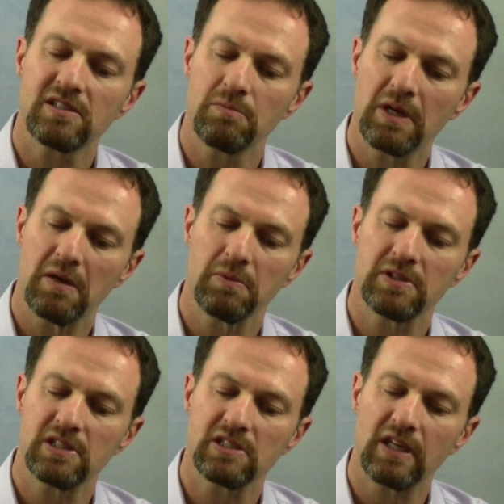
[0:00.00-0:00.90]
to be able
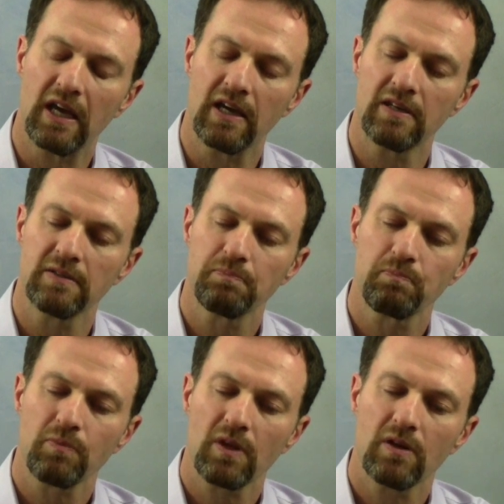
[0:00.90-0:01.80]
to say,
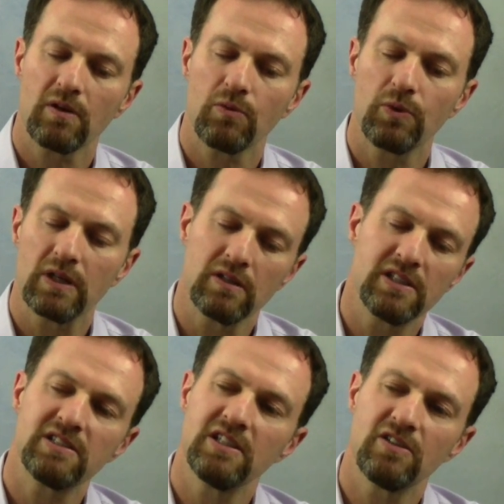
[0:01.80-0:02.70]
we at
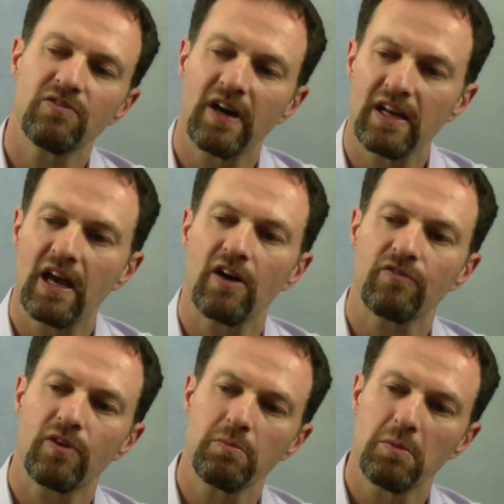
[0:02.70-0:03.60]
least need to find
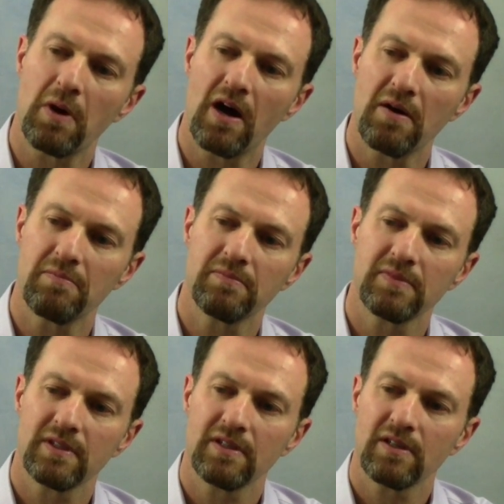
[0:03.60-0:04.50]
out from your mom
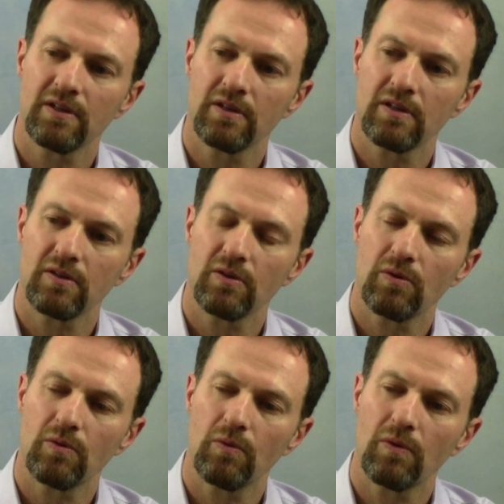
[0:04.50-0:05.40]

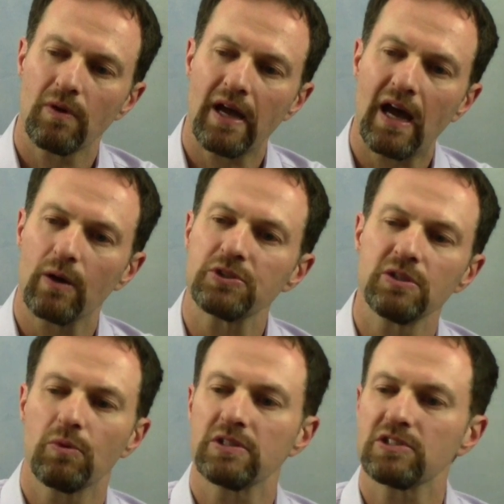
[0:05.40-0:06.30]
how
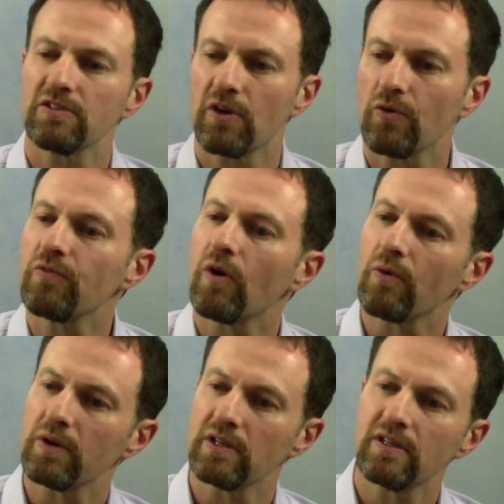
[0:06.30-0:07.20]
she wants to go
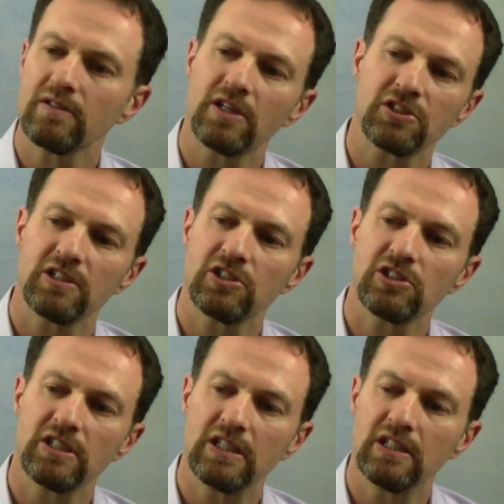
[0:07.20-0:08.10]
forward. Is
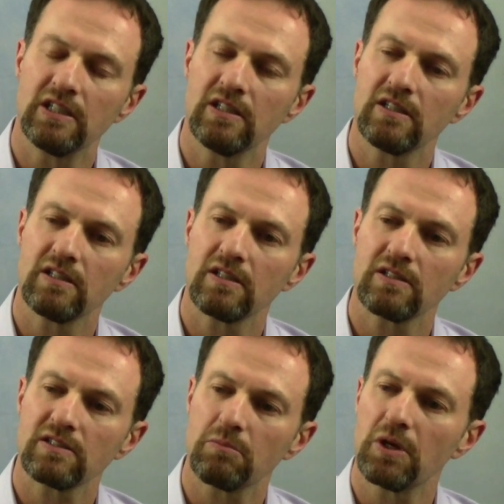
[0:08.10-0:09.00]
she
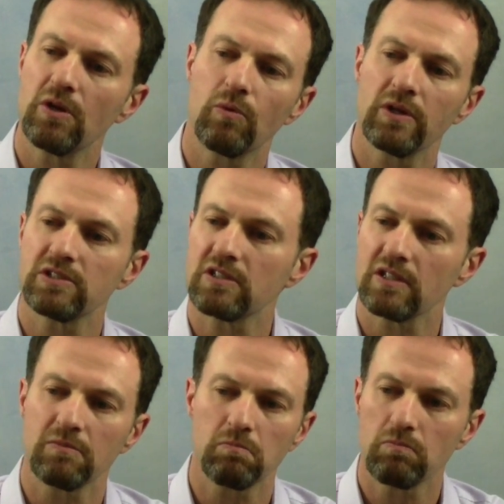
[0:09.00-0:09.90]
somebody who wants
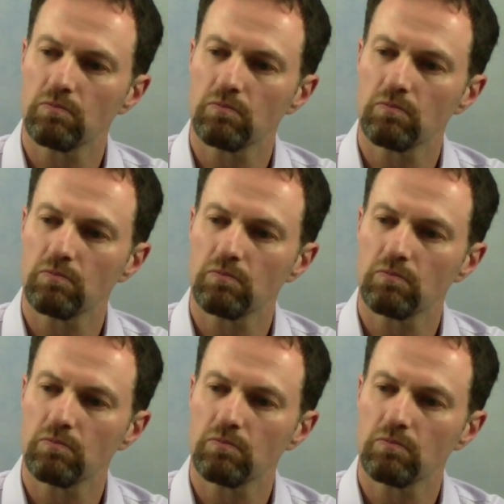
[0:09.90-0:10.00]
to